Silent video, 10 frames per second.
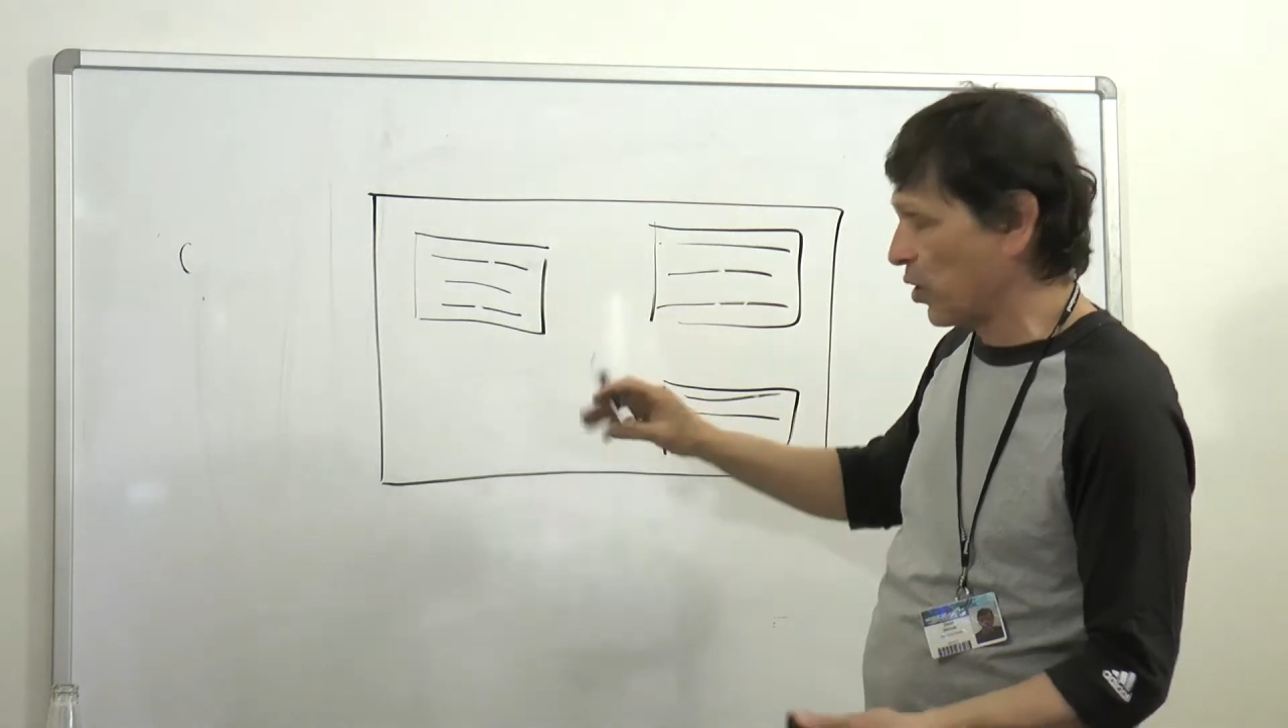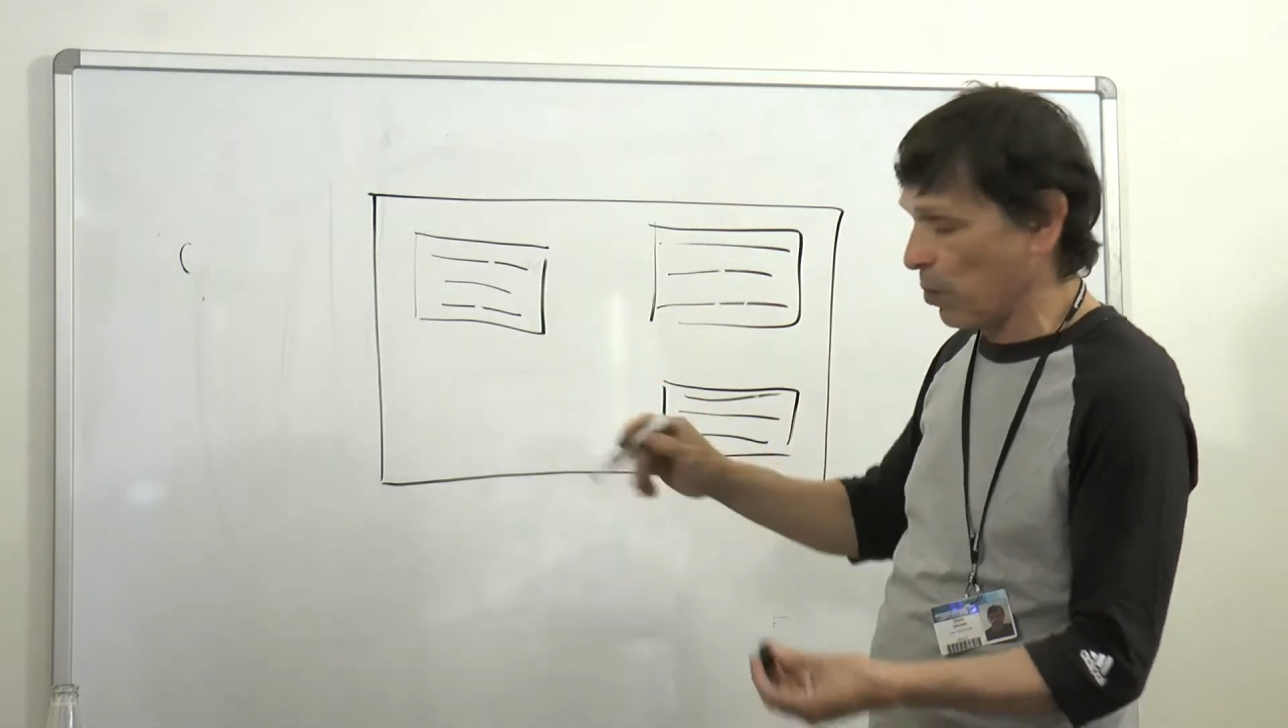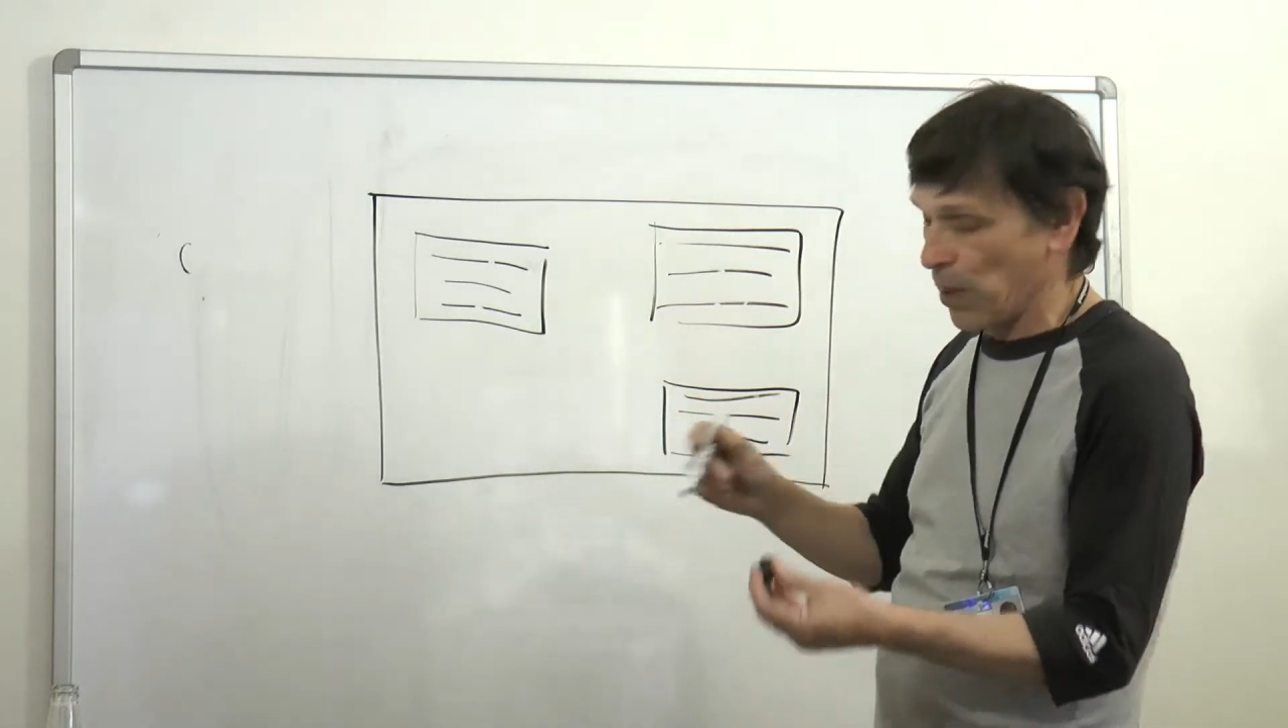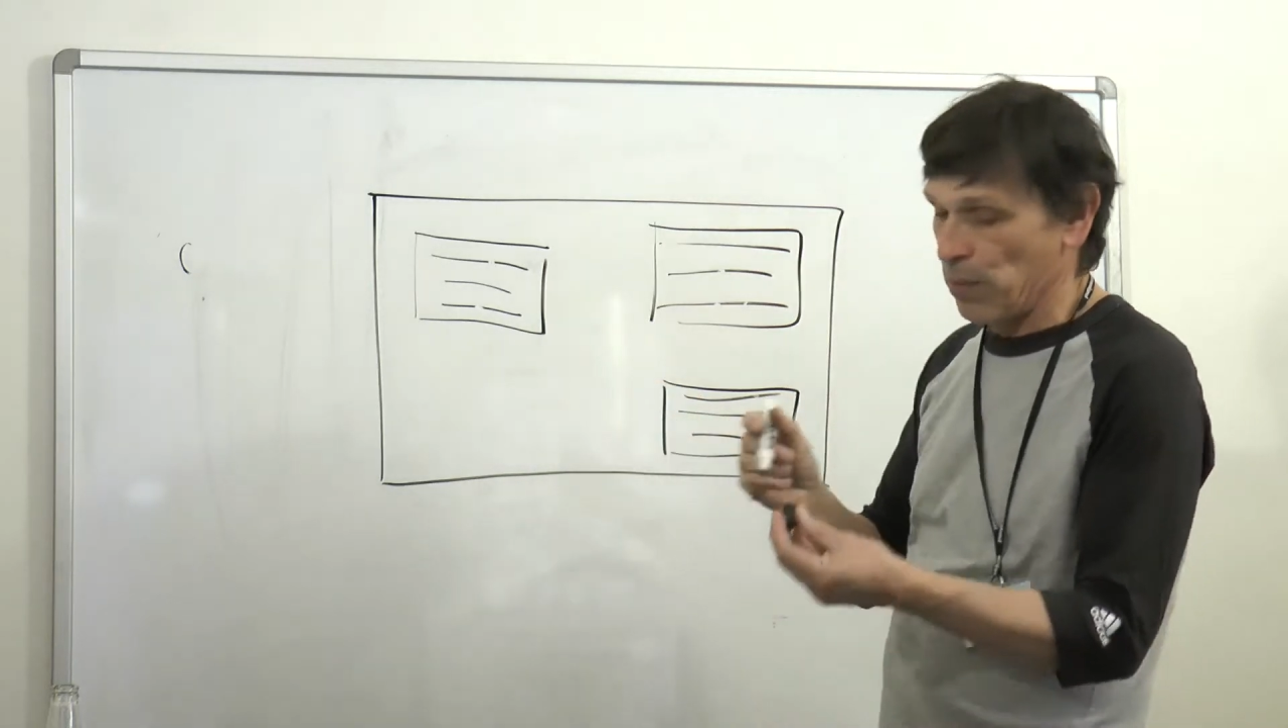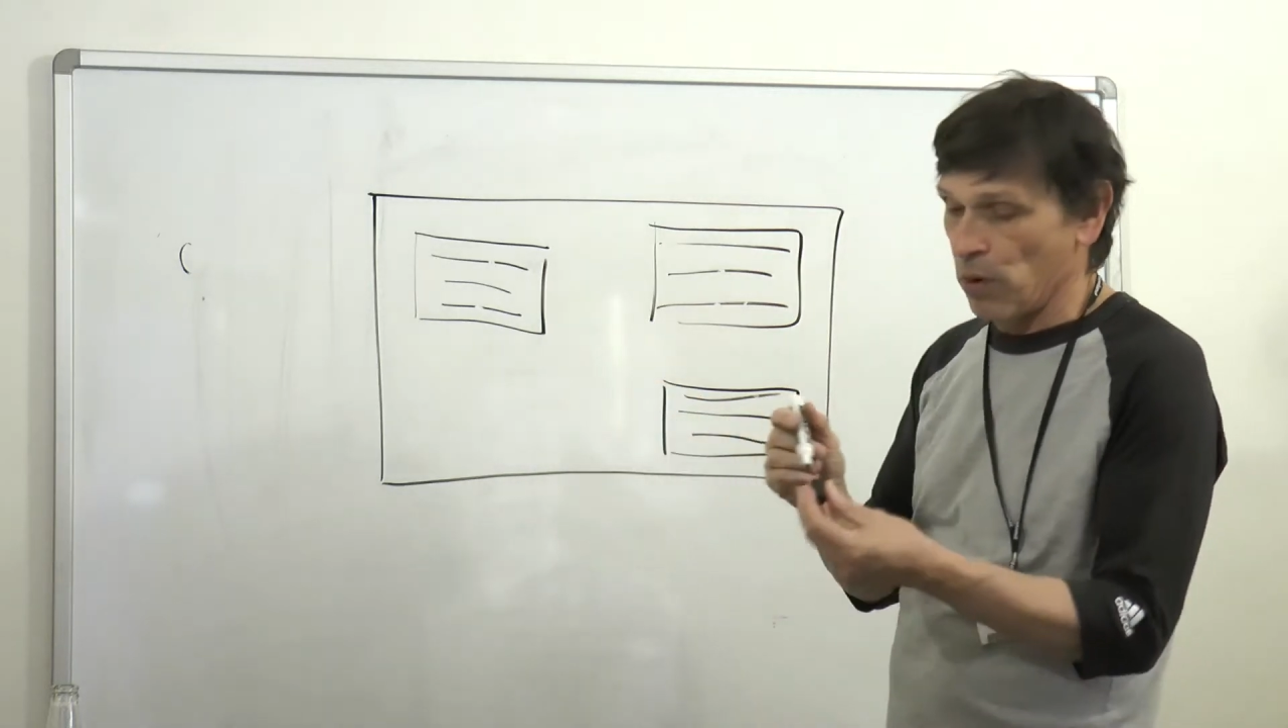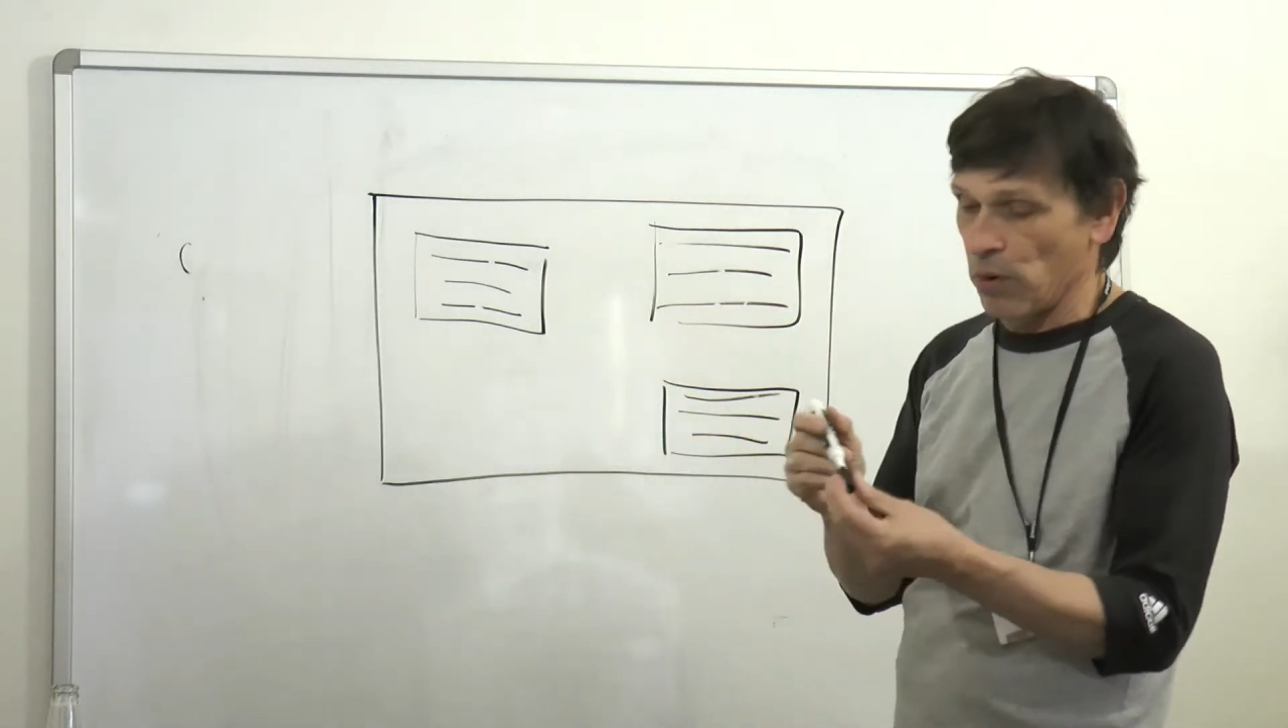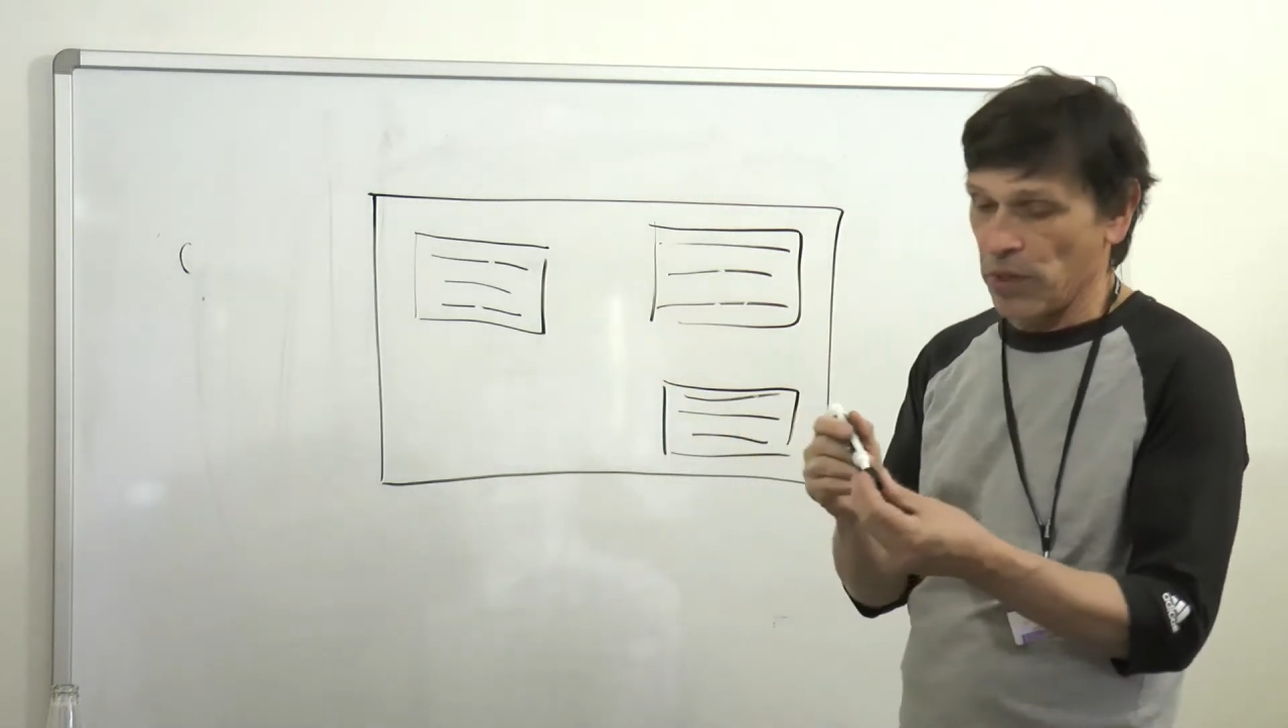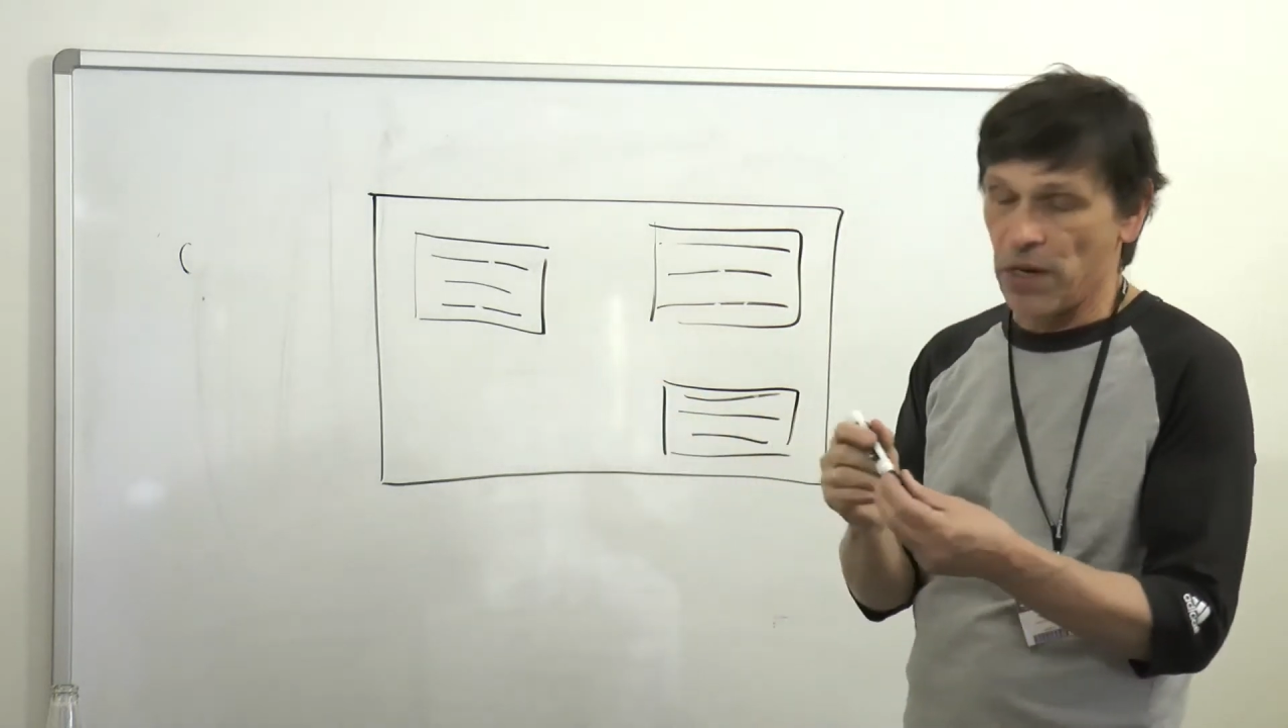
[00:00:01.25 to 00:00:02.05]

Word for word: so people,